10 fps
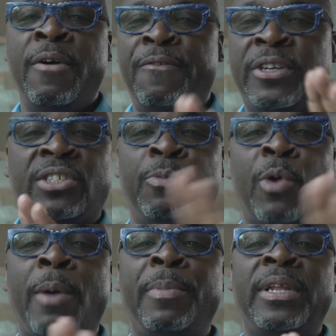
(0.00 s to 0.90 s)
for some
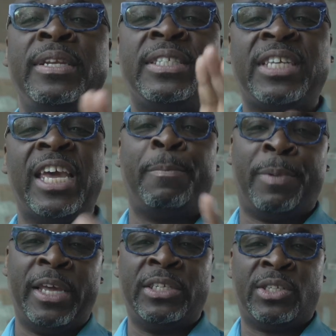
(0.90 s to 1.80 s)
rumbling to take
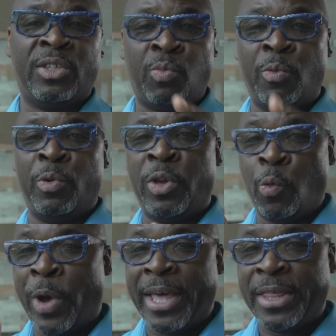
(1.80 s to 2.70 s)
place, because when you
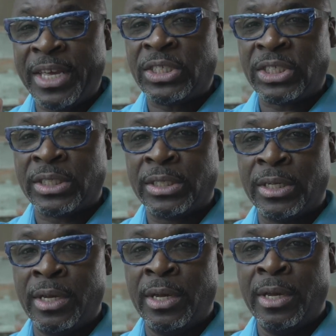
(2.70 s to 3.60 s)
wear this,
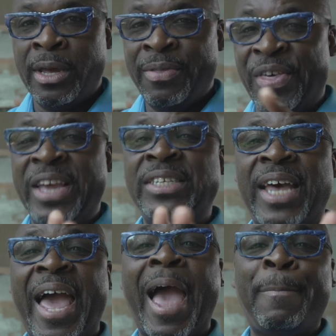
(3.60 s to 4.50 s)
things
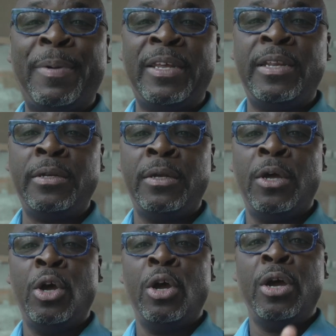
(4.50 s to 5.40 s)
are happening.
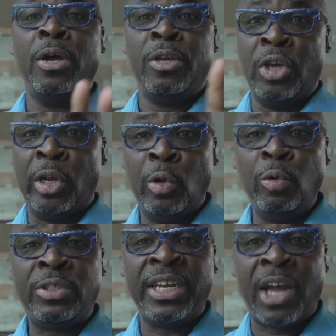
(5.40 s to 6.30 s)
You're
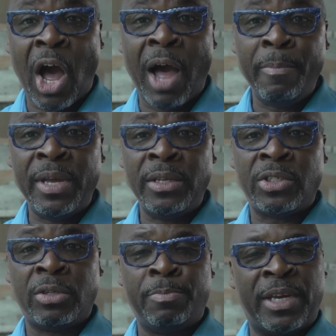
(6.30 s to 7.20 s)
losing
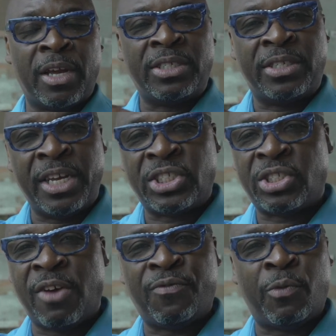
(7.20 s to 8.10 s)
garments, because this
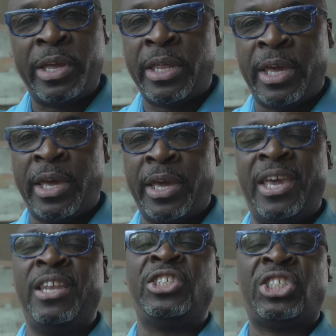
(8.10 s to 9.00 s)
stuff right here,
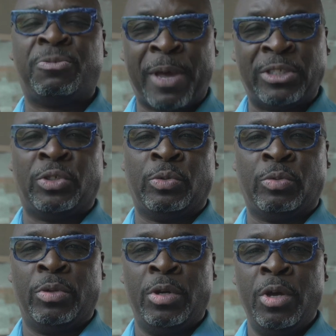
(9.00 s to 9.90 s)
it is special.
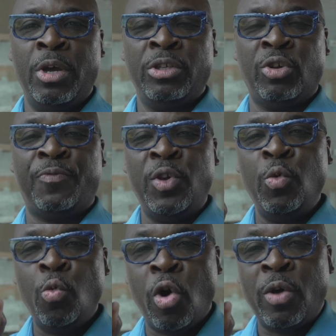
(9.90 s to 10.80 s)
So if you
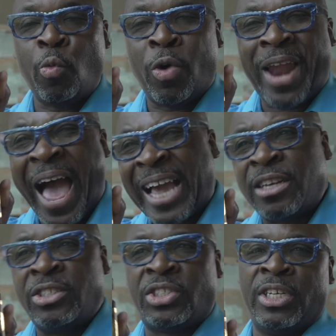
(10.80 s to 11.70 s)
want what I
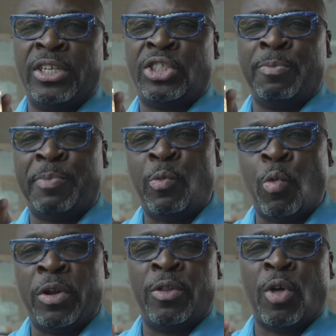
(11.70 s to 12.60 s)
consider to be
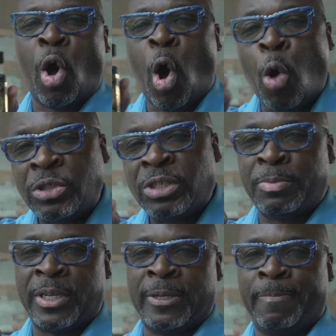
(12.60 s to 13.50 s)
one of the
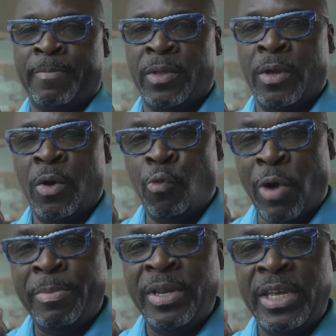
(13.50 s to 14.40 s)
ultimate
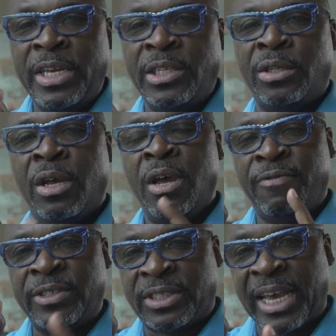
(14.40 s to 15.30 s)
remedies
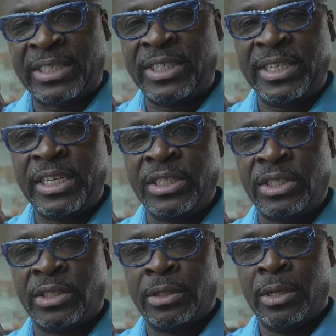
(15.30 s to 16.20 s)
for
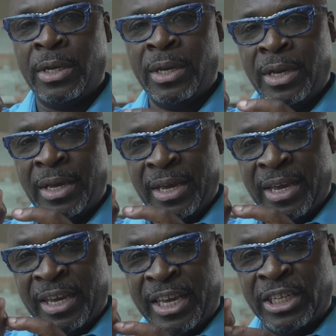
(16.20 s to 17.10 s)
sexiness,
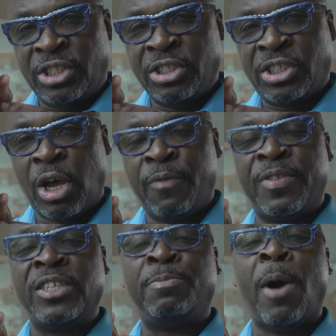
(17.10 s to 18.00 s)
get yourself
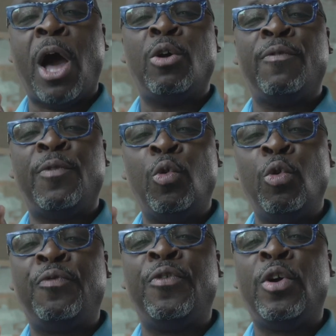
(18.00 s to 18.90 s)
this bottle of
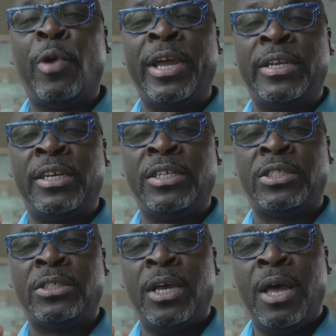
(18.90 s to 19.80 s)
Oud for
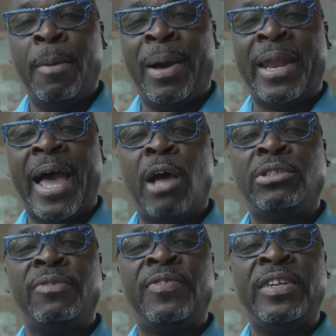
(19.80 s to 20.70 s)
Greatness by the
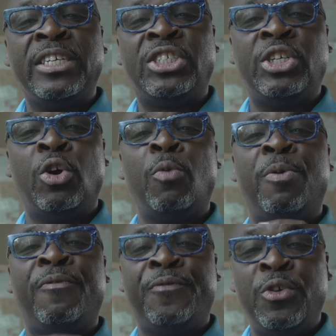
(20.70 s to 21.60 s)
house of Initio
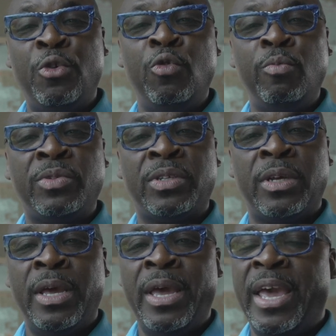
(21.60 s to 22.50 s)
Perfumes,
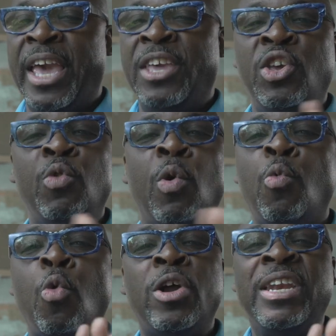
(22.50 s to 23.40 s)
and you will
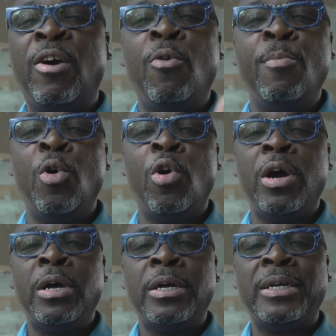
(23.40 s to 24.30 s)
want no more,
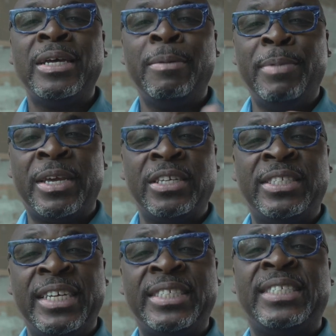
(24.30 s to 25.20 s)
because
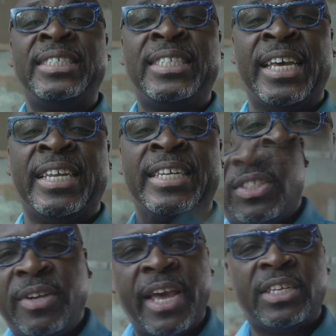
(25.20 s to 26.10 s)
this is it.
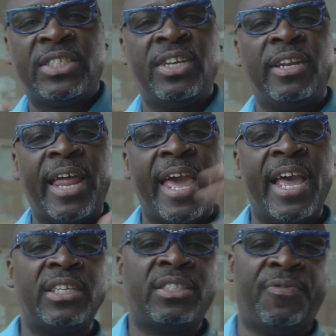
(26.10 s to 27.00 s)
This next to
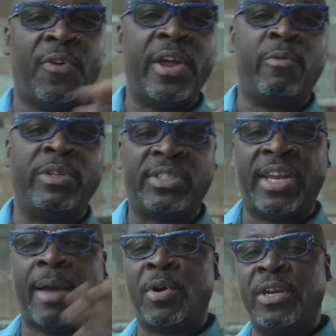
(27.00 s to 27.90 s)
last fragrance
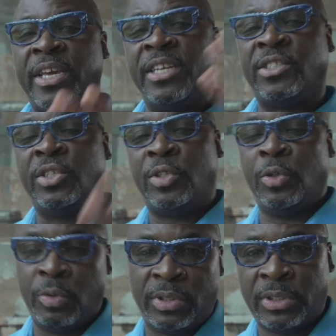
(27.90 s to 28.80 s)
that I'm gonna
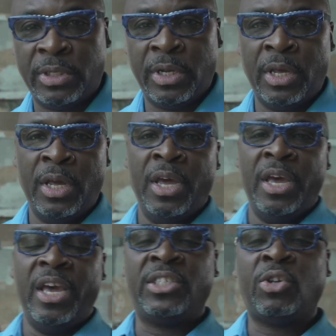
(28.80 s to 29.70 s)
introduce
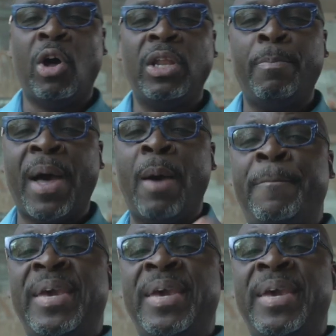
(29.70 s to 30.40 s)
is all about